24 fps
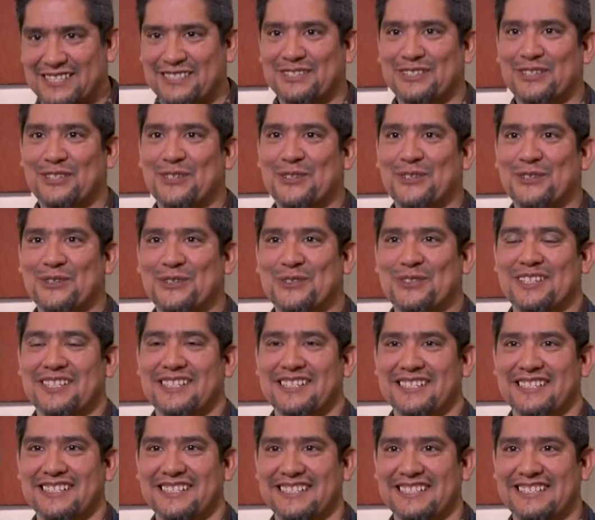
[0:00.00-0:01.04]
So
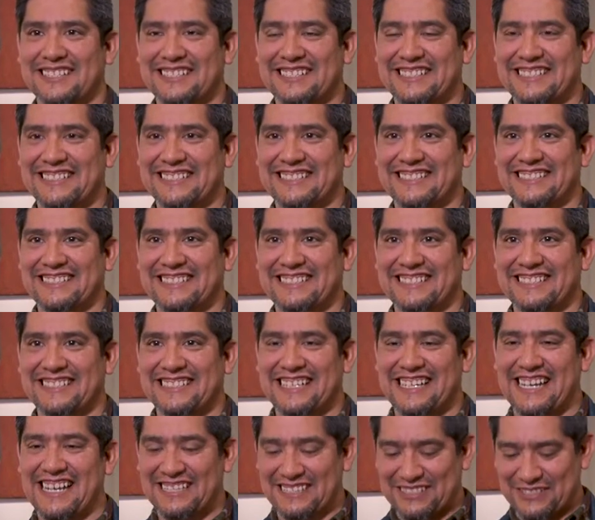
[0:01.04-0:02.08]

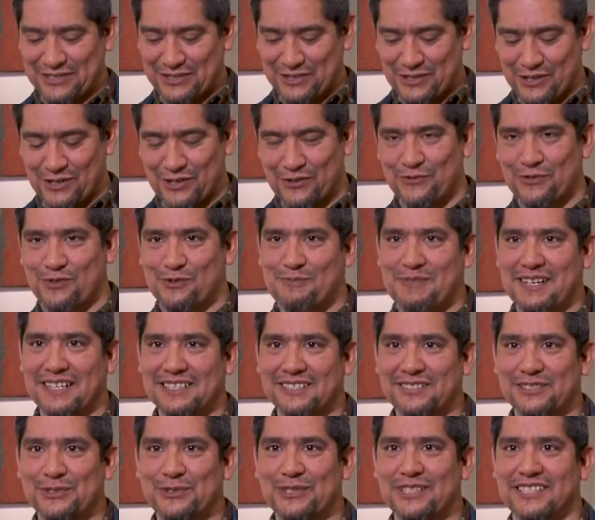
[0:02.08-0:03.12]
I had this car for
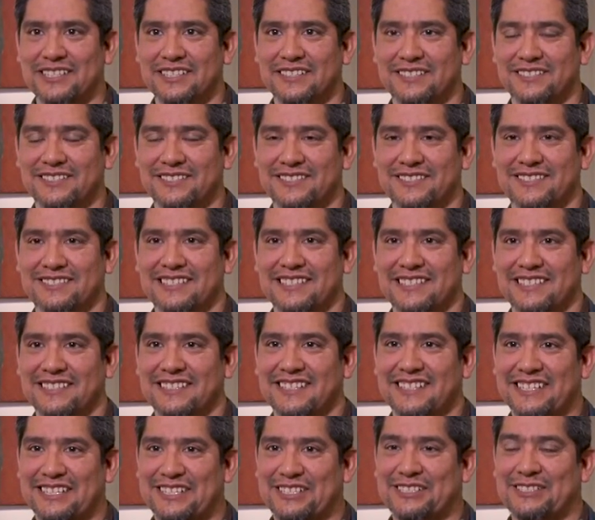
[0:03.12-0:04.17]
about 2 years
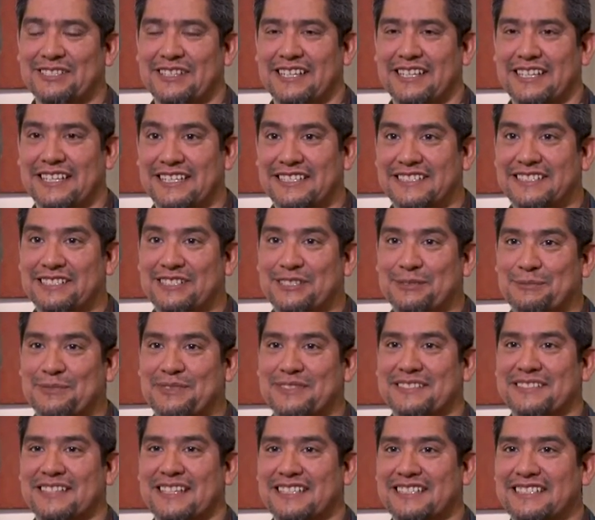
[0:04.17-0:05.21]
and I ended up
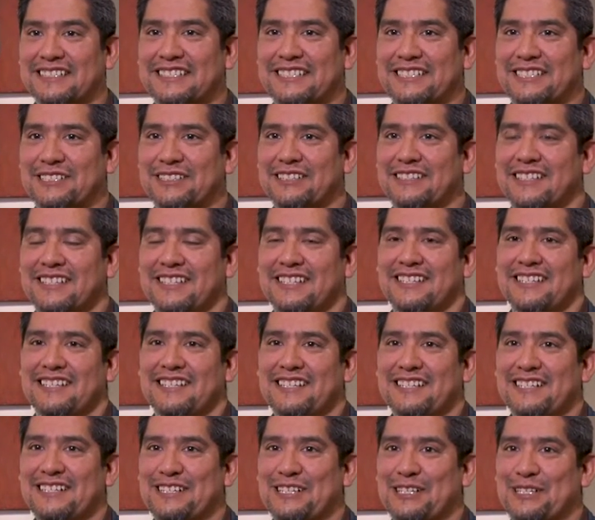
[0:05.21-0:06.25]
selling it
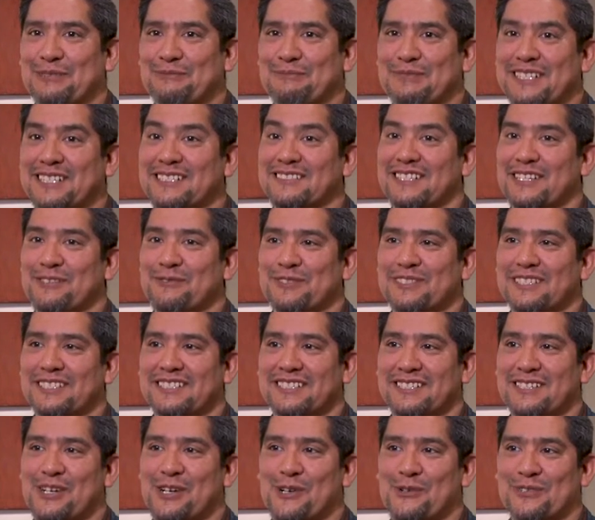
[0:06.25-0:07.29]
because I
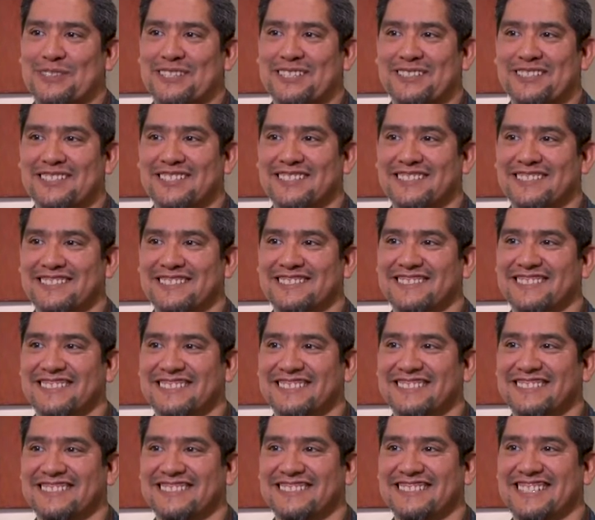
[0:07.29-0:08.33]
wanted a car with air conditioning.